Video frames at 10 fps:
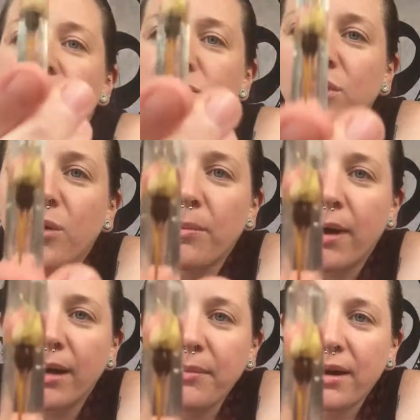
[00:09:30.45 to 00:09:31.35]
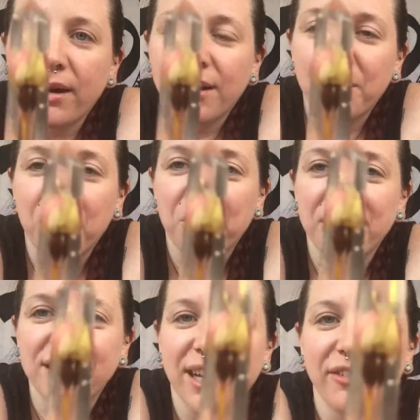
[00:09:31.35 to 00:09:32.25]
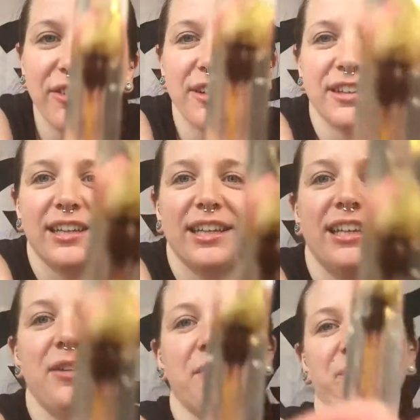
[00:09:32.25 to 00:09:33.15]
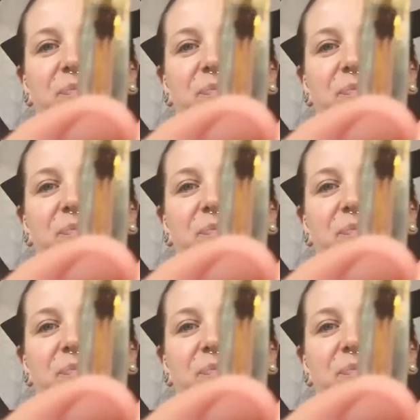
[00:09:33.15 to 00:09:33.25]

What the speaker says: so my mom would definitely.